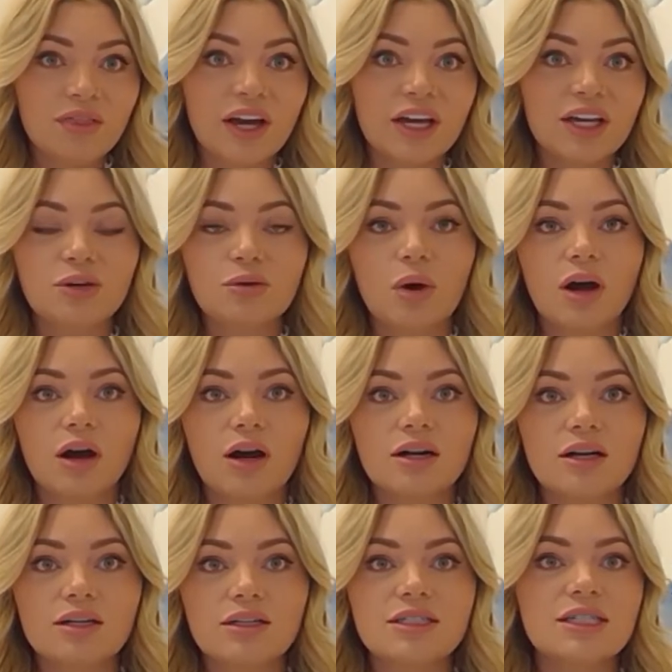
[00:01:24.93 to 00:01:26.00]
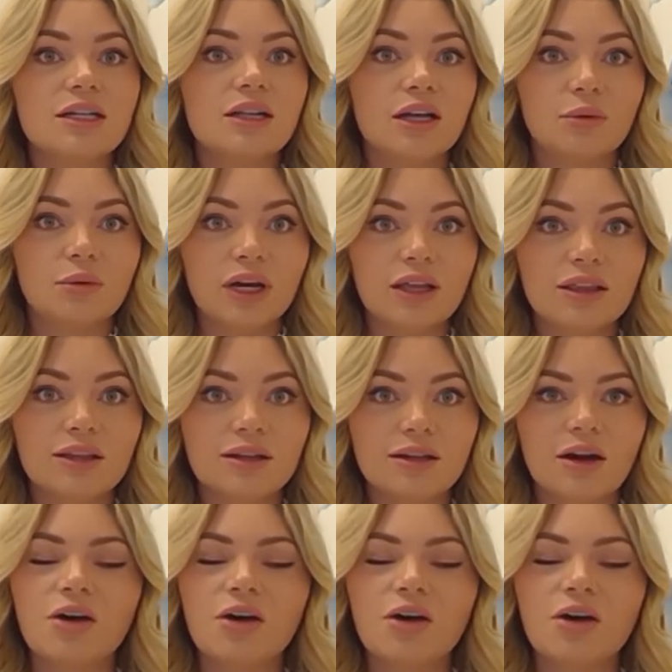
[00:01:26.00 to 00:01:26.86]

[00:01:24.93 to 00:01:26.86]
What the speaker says: that you are dealing with.